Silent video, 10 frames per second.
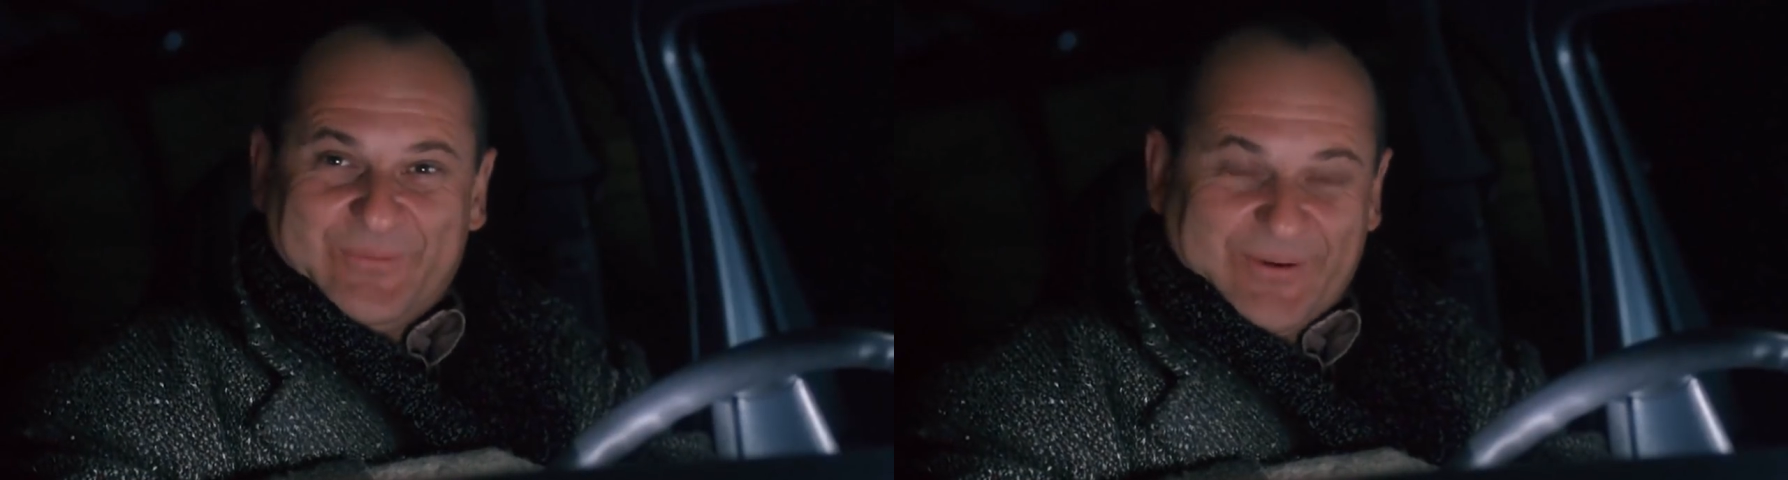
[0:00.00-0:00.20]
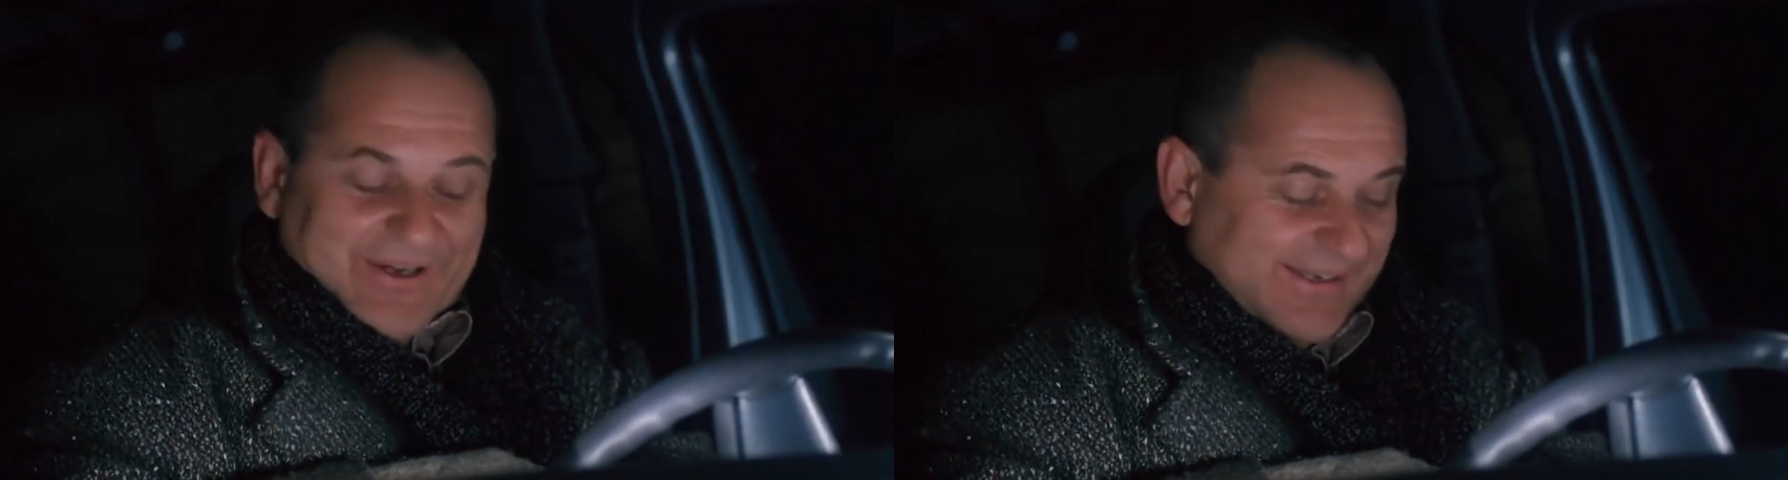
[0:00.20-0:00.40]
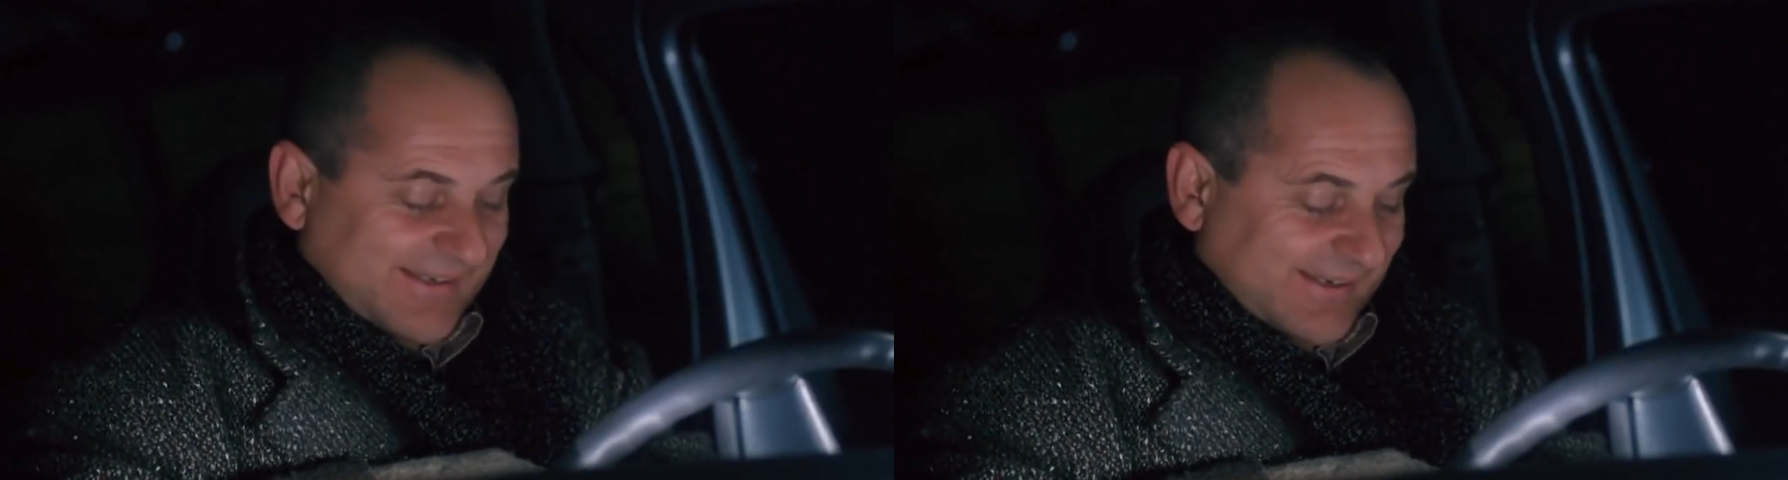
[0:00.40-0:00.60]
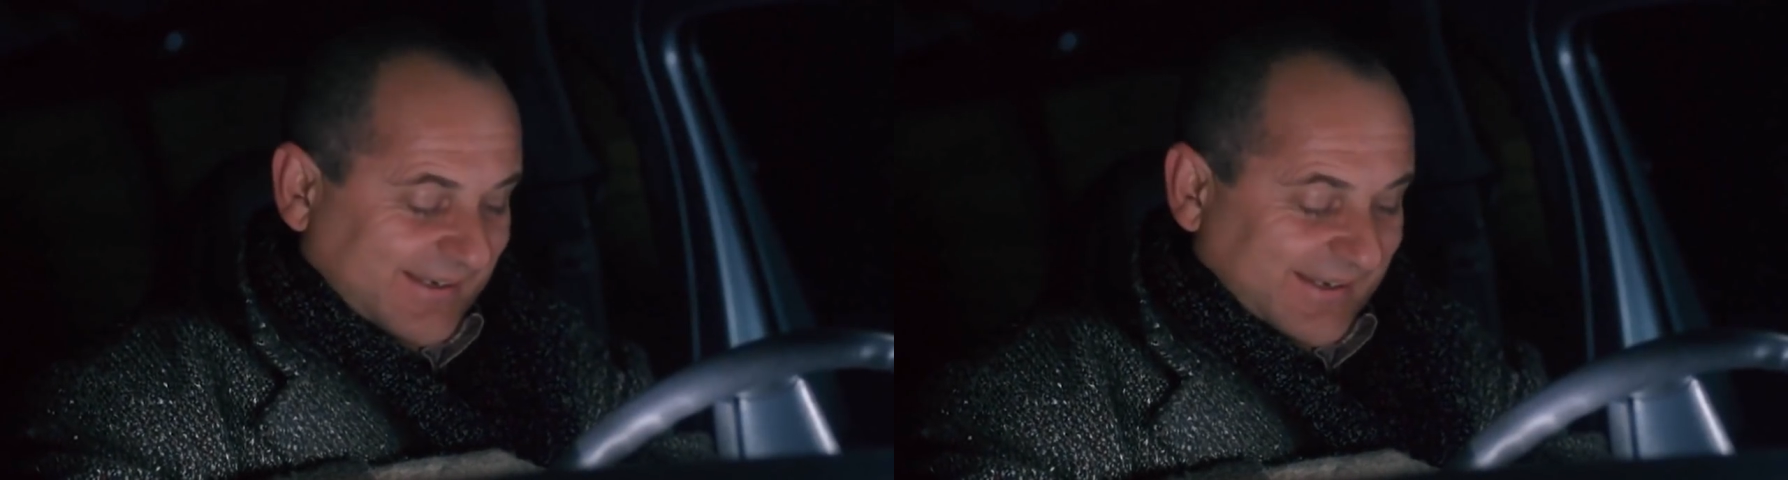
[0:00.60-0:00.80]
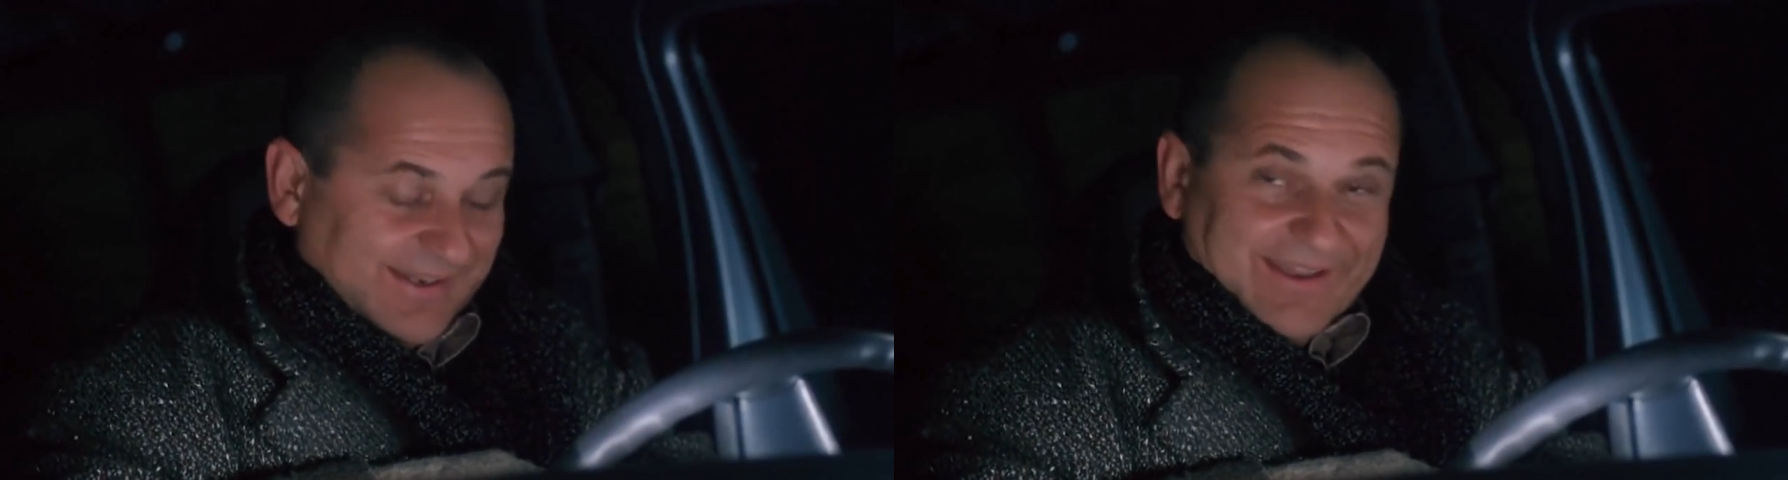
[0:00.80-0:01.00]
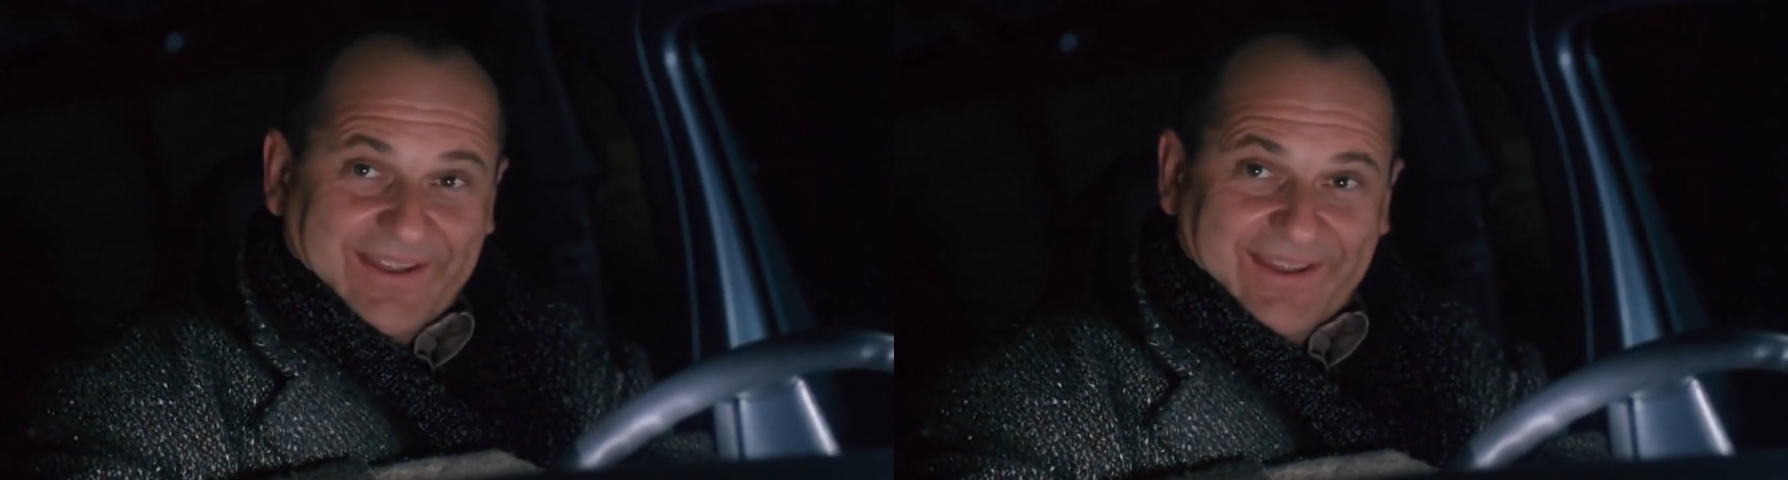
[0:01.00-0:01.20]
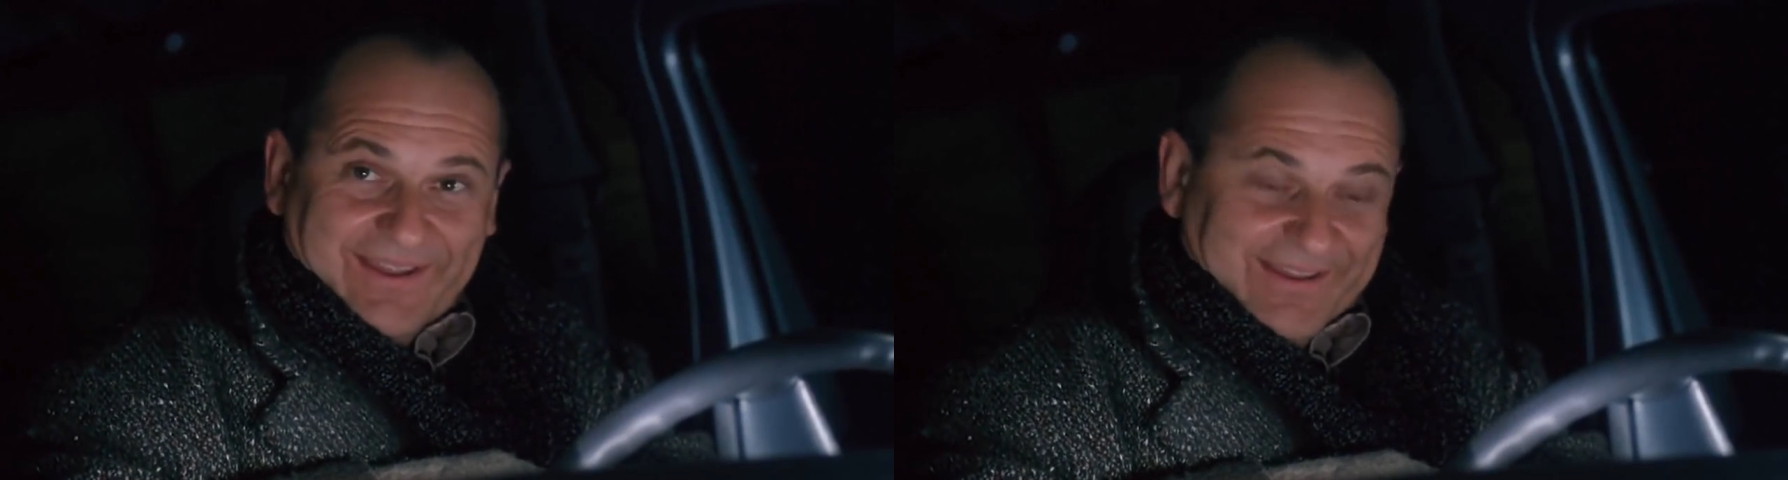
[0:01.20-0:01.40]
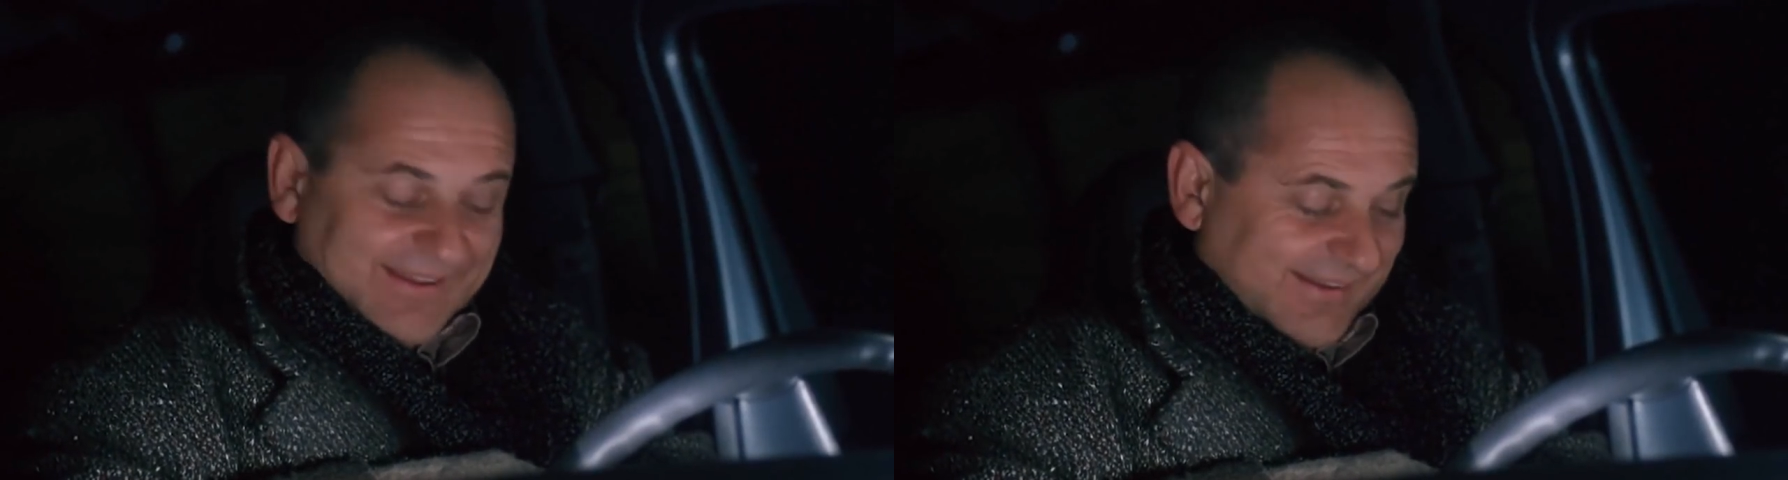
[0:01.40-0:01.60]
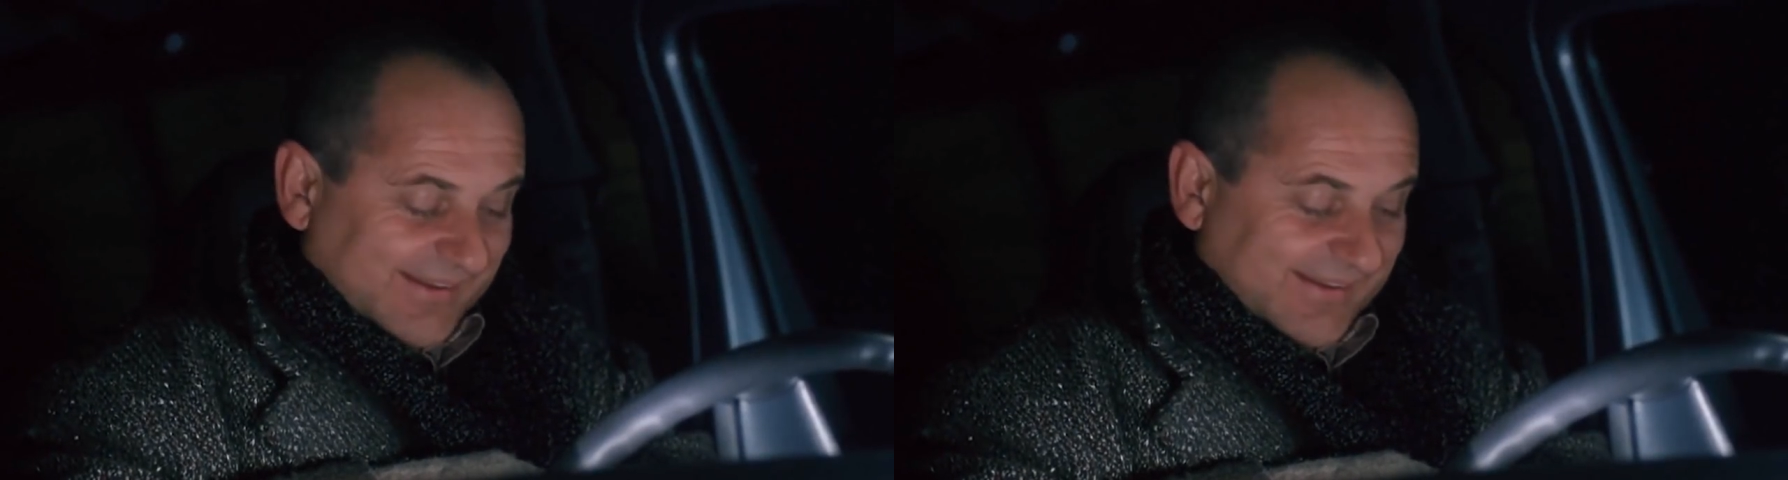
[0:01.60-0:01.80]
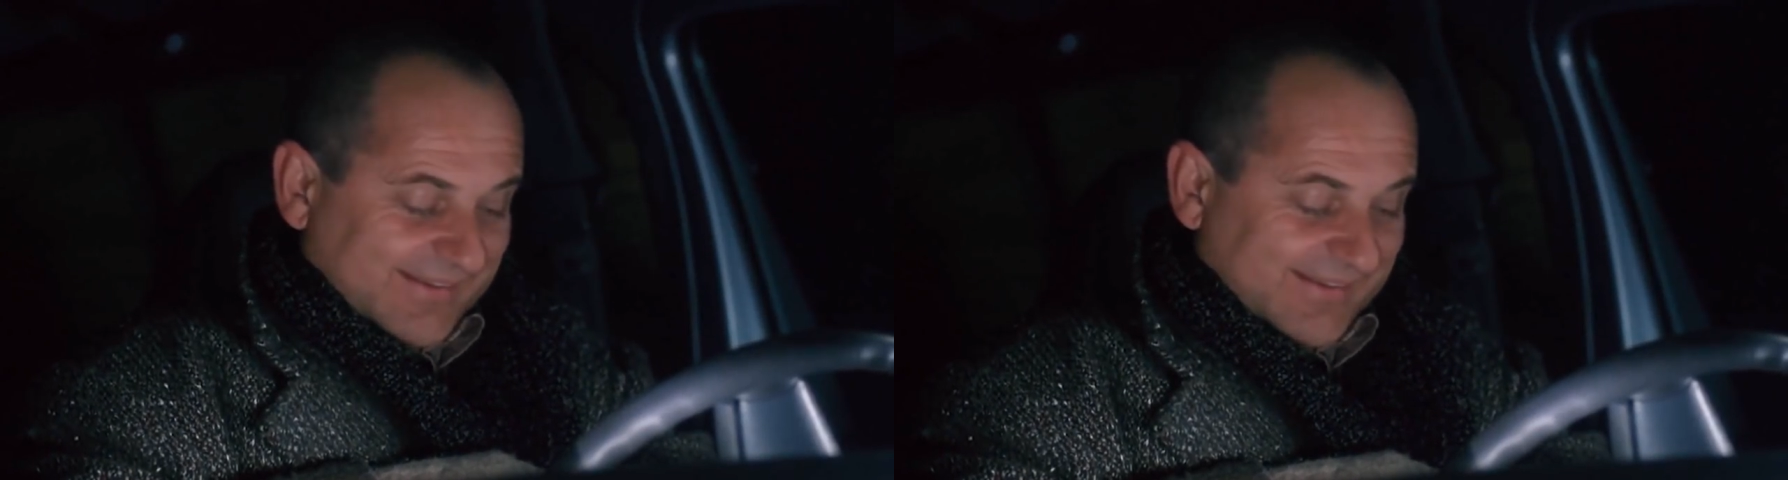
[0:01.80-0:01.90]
afford for most people.